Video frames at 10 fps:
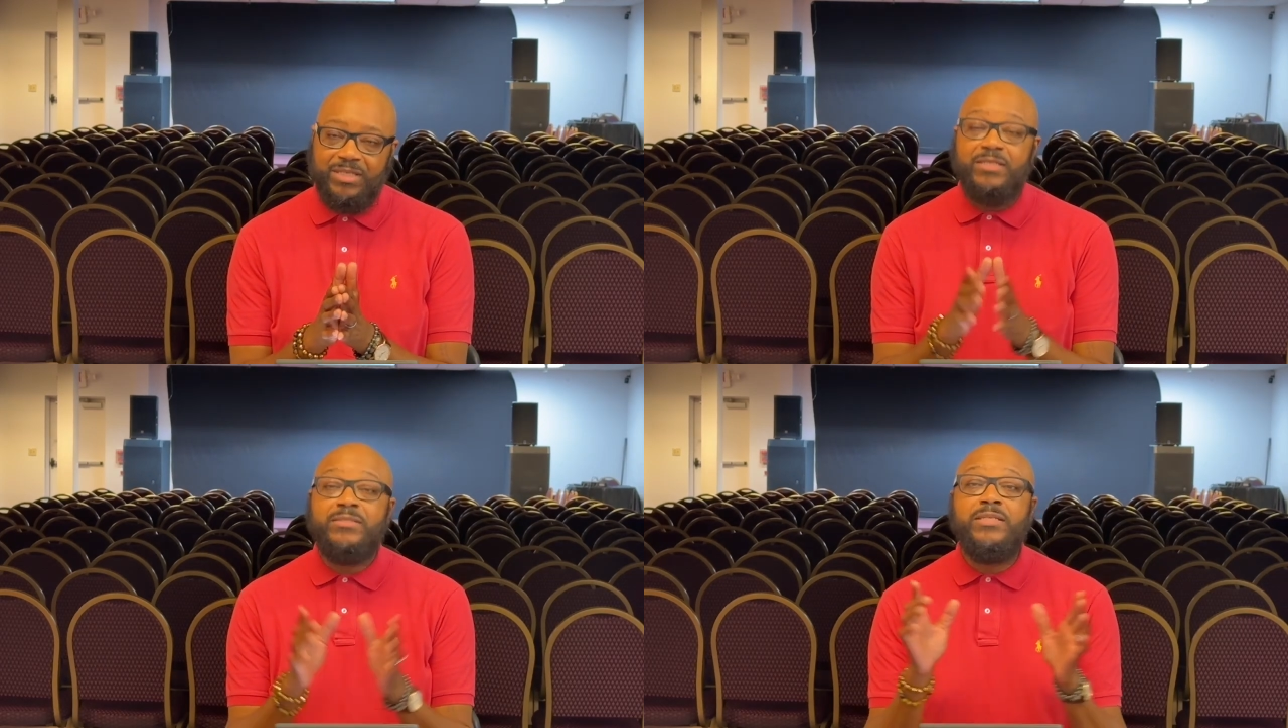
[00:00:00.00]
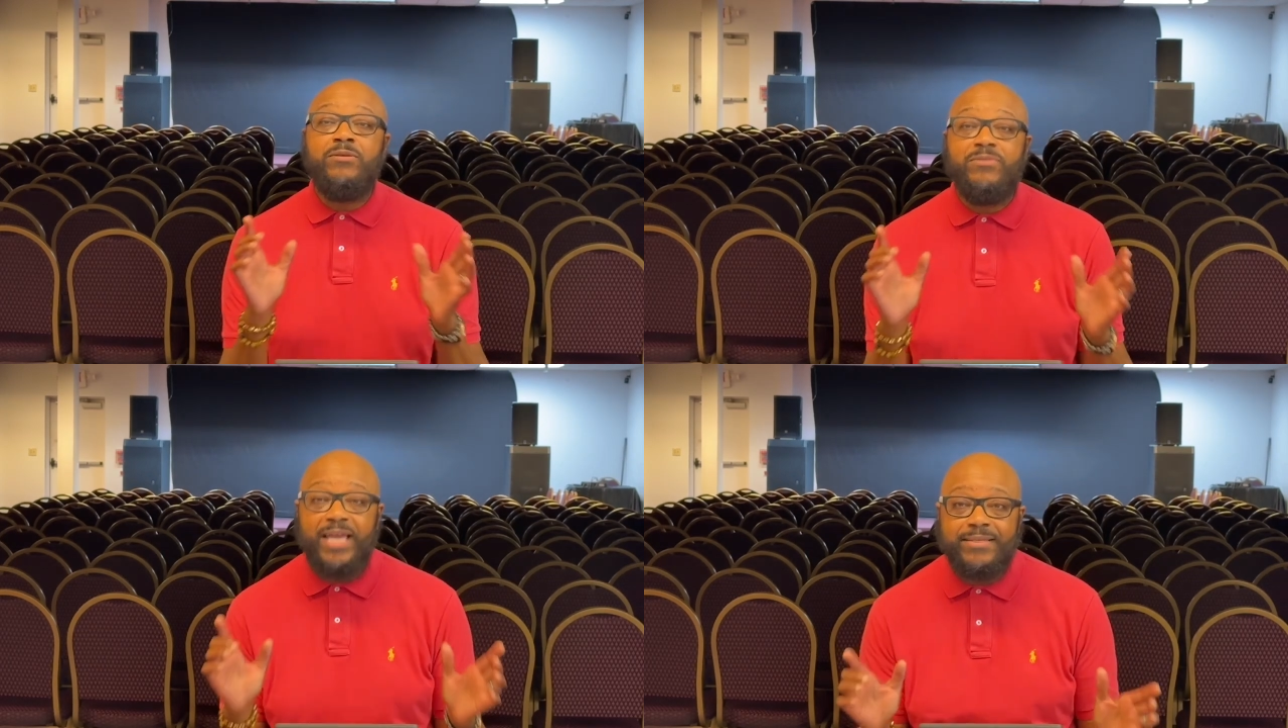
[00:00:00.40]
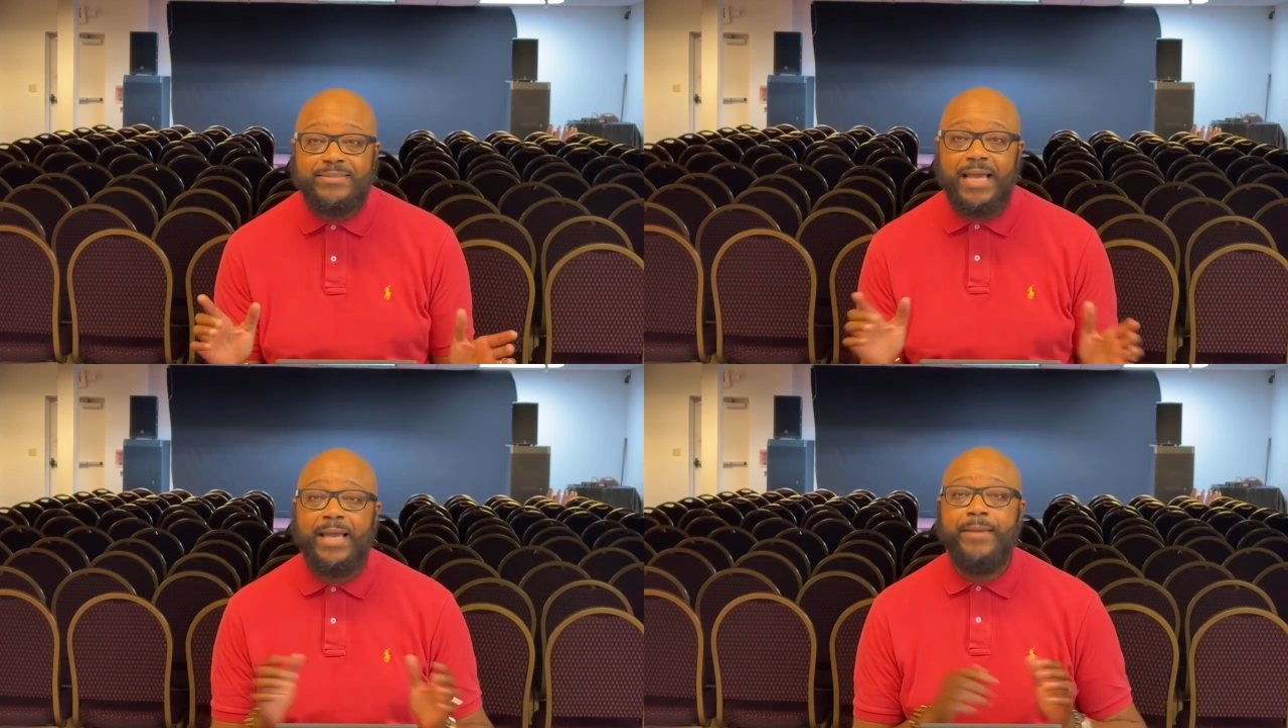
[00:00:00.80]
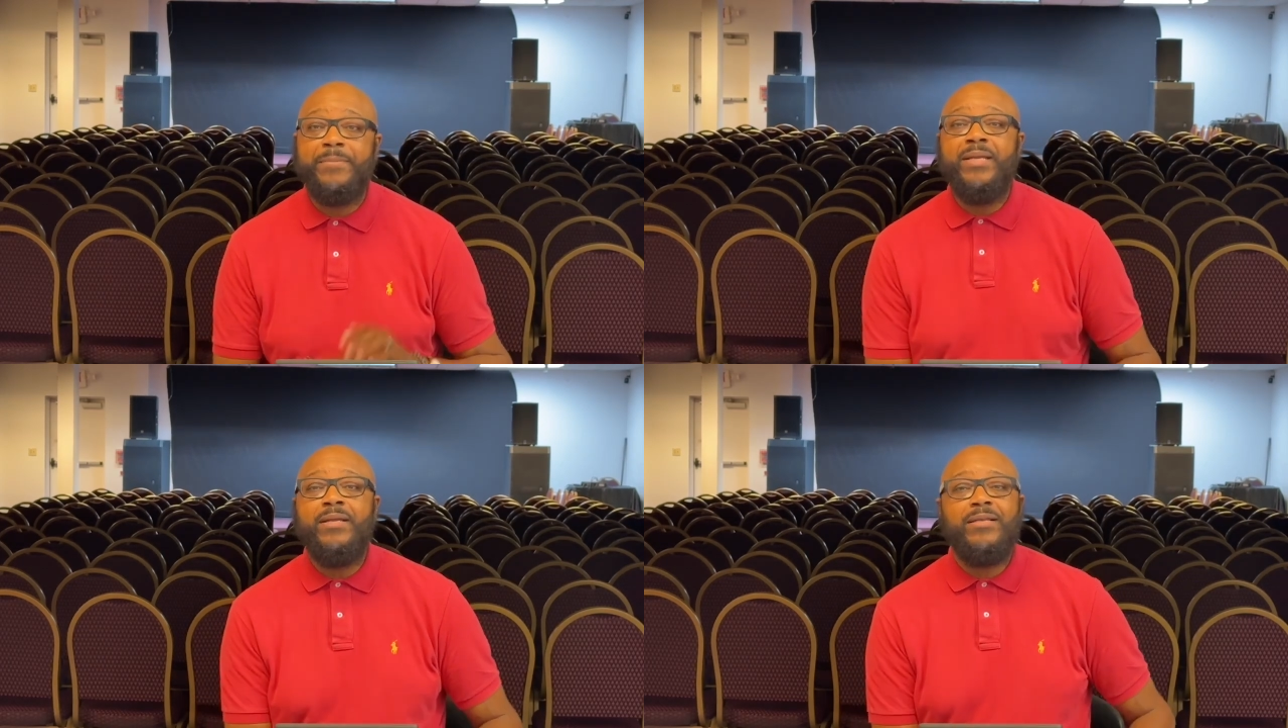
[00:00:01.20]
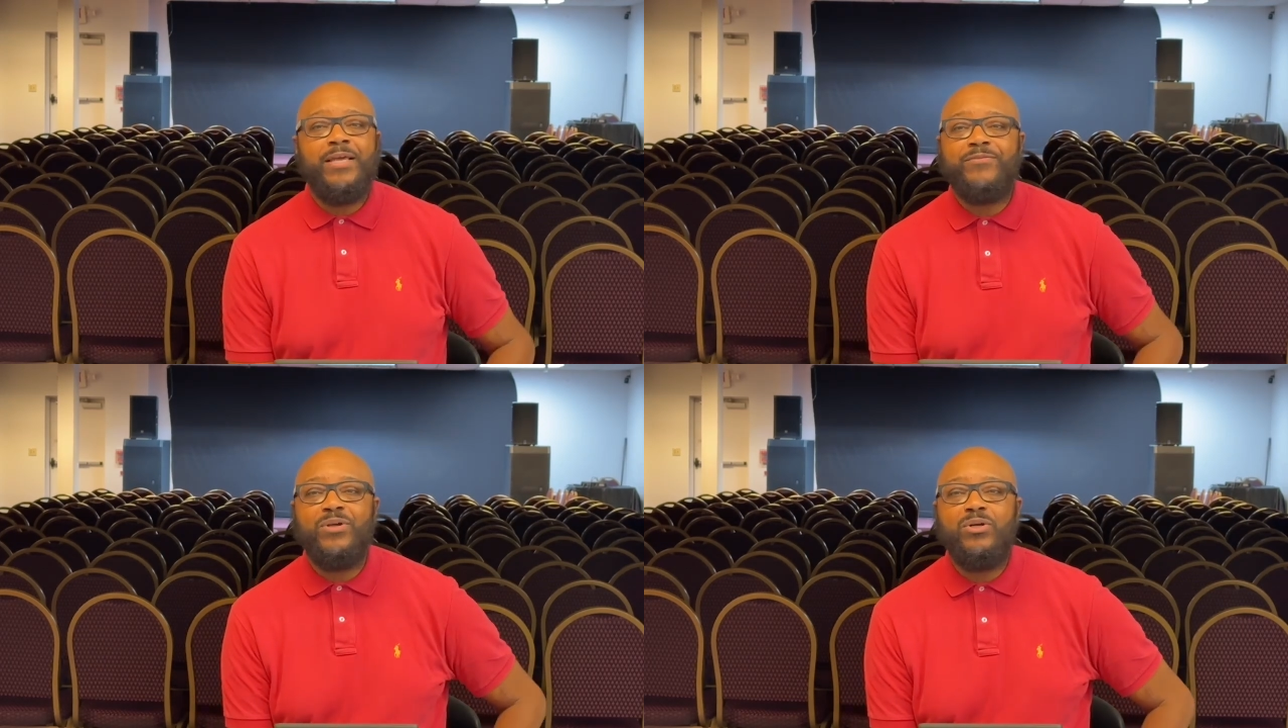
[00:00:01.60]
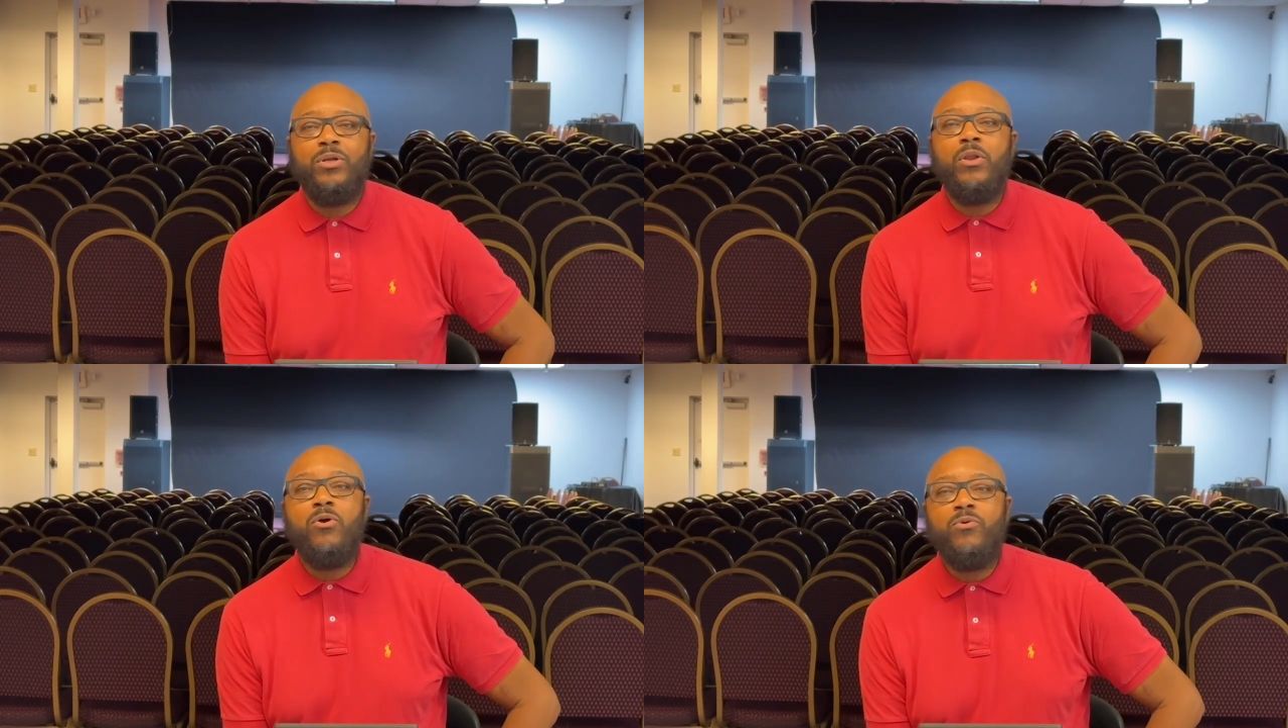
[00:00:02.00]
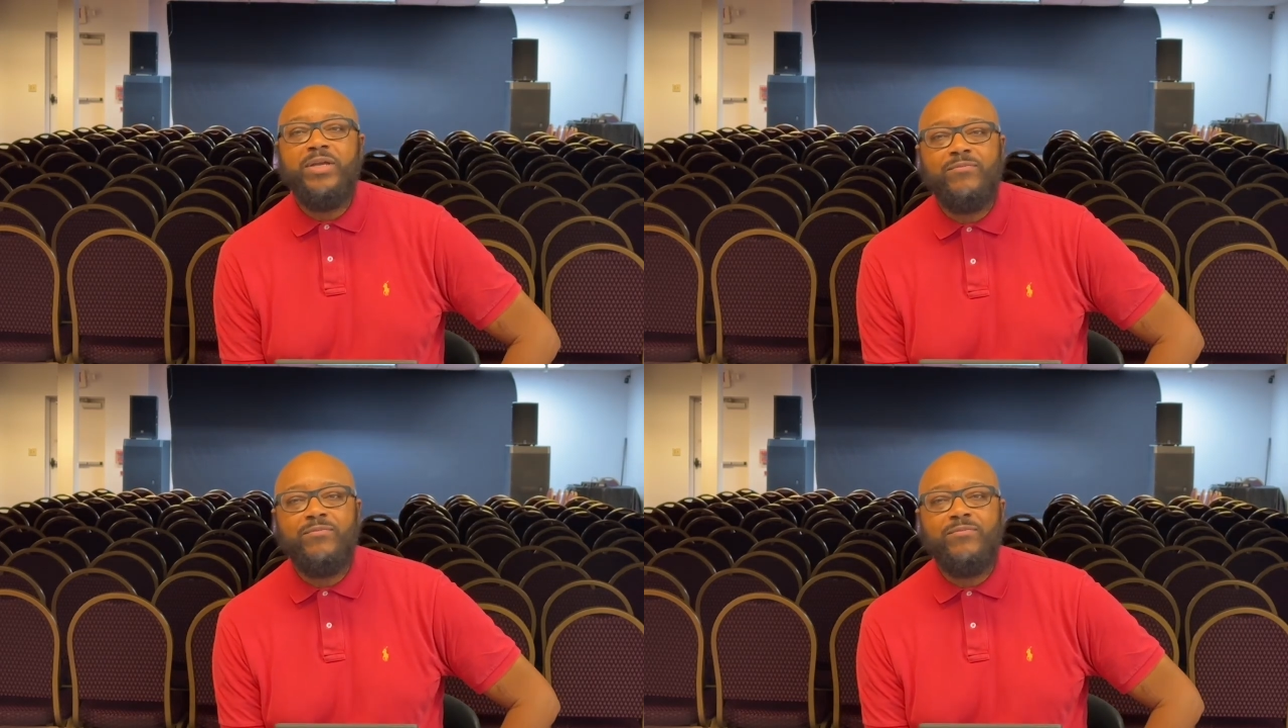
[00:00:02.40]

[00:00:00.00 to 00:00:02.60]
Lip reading: But until that time, let the glory